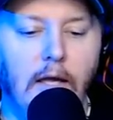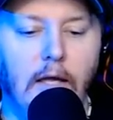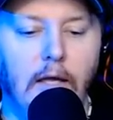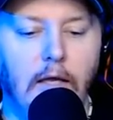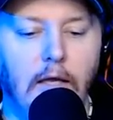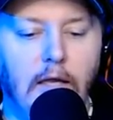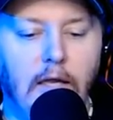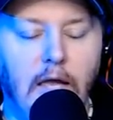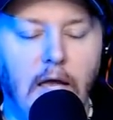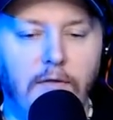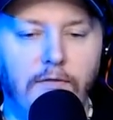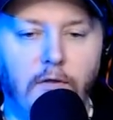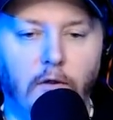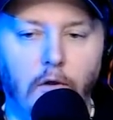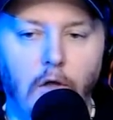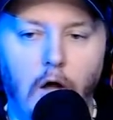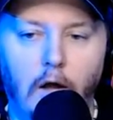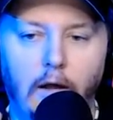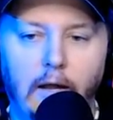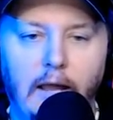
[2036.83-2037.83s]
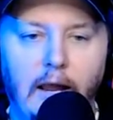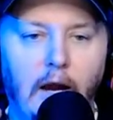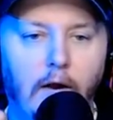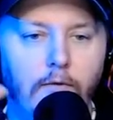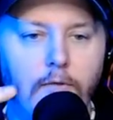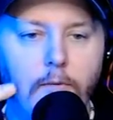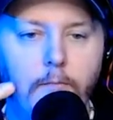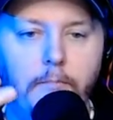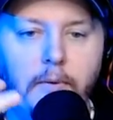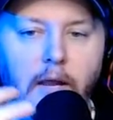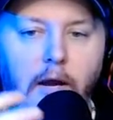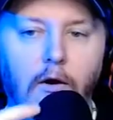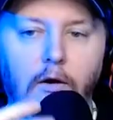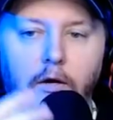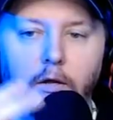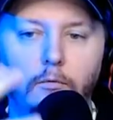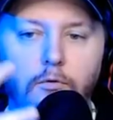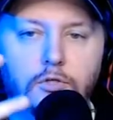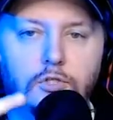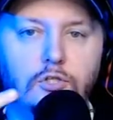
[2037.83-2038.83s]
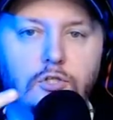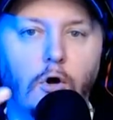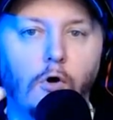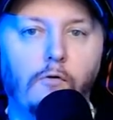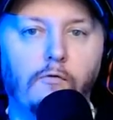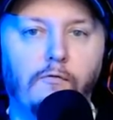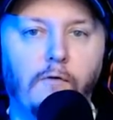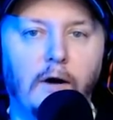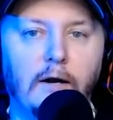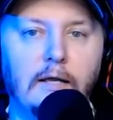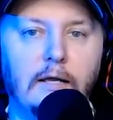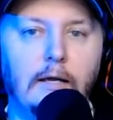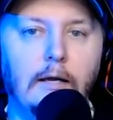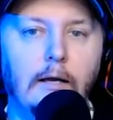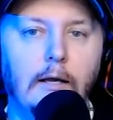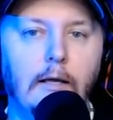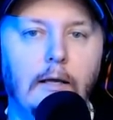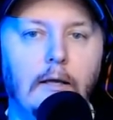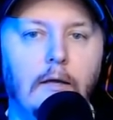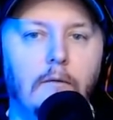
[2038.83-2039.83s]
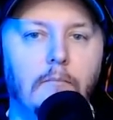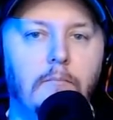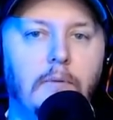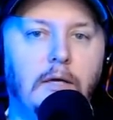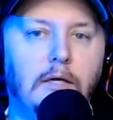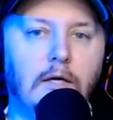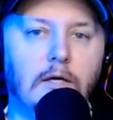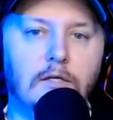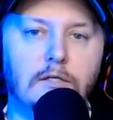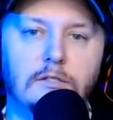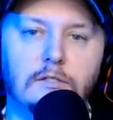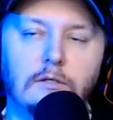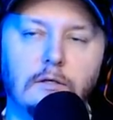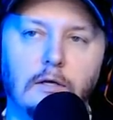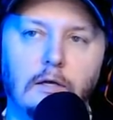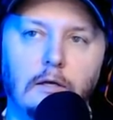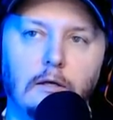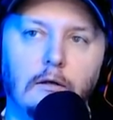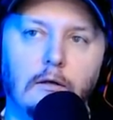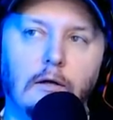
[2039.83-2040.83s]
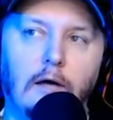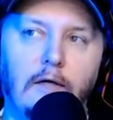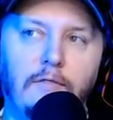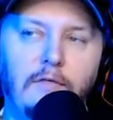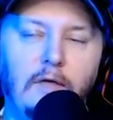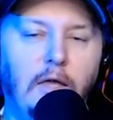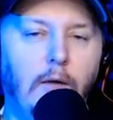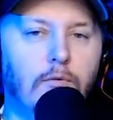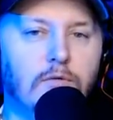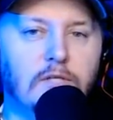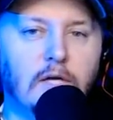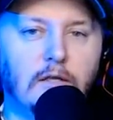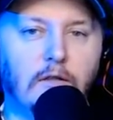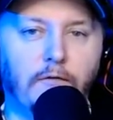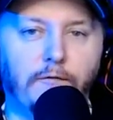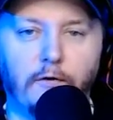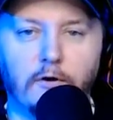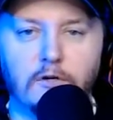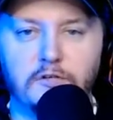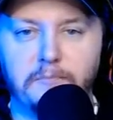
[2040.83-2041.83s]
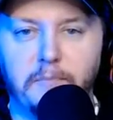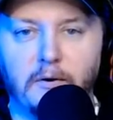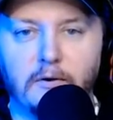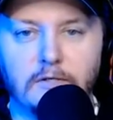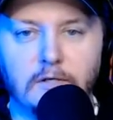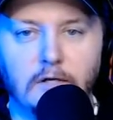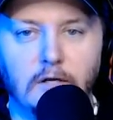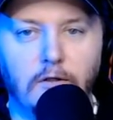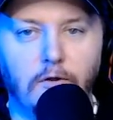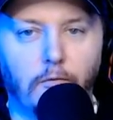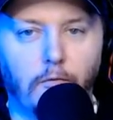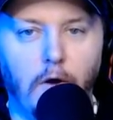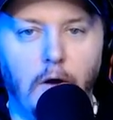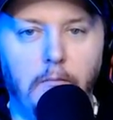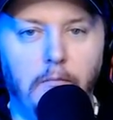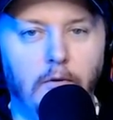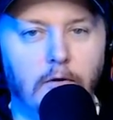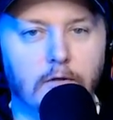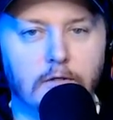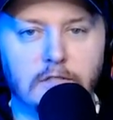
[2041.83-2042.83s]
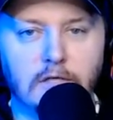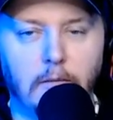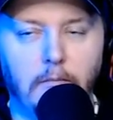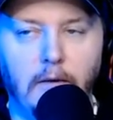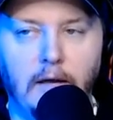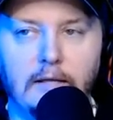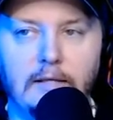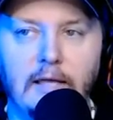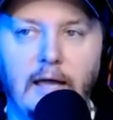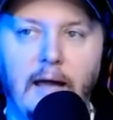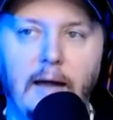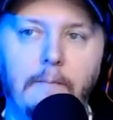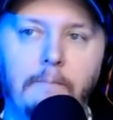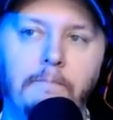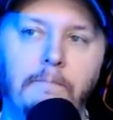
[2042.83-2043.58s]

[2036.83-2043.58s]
He had the long hair and the beard. It was so funny because I think he was like the first person in the Rumble or something like that.